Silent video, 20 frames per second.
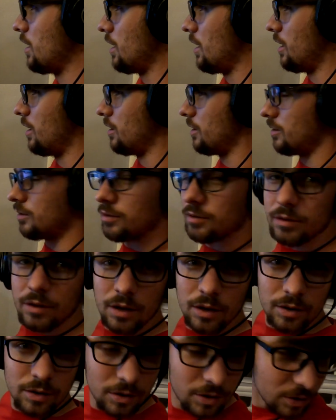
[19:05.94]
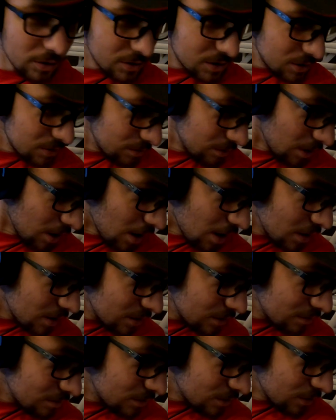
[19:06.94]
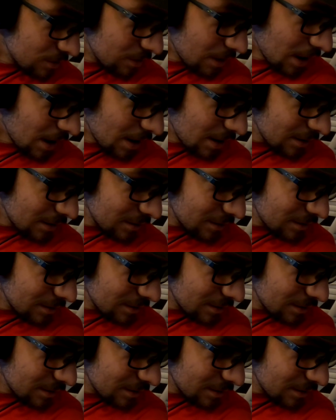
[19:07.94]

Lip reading: and could you not do that?